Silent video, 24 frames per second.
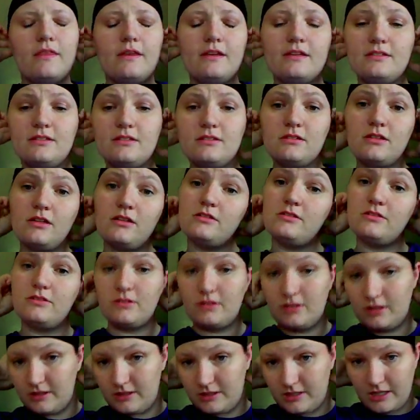This is
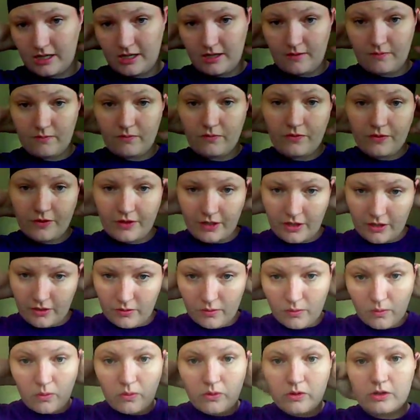also a good time for
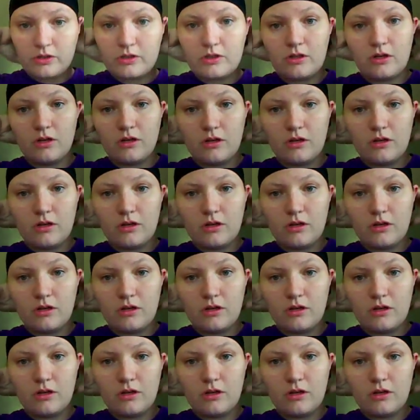you